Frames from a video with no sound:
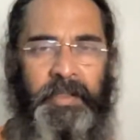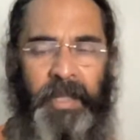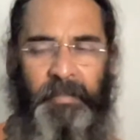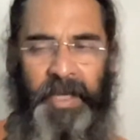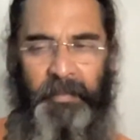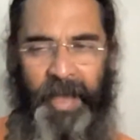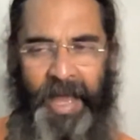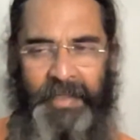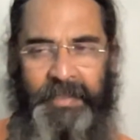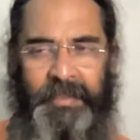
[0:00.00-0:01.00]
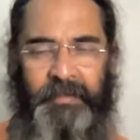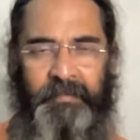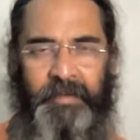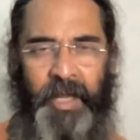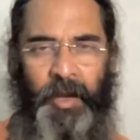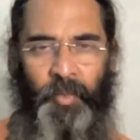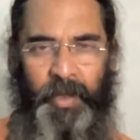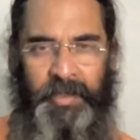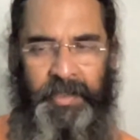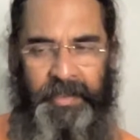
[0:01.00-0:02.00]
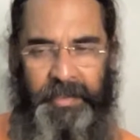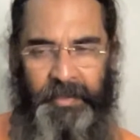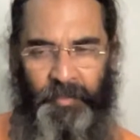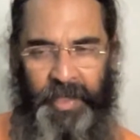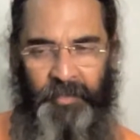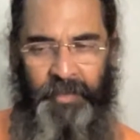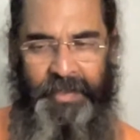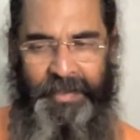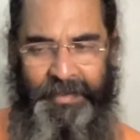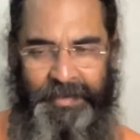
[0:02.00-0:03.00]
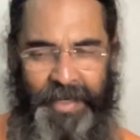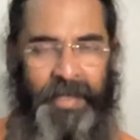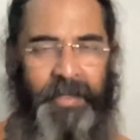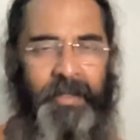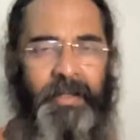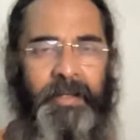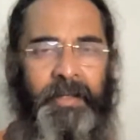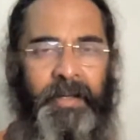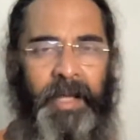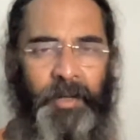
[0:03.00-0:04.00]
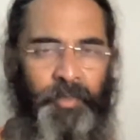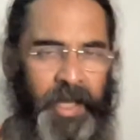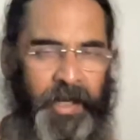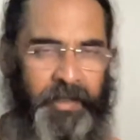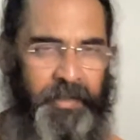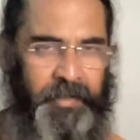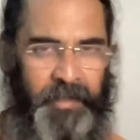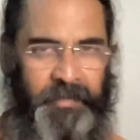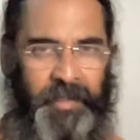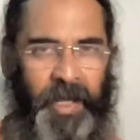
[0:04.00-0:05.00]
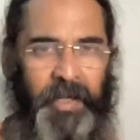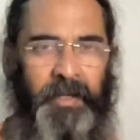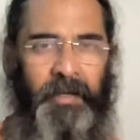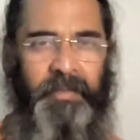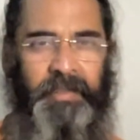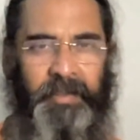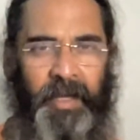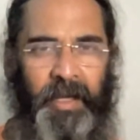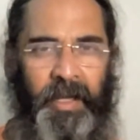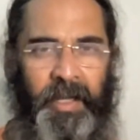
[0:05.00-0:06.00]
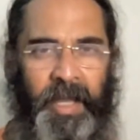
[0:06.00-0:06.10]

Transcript: They become active when we descend and we are in the sansarika avastha.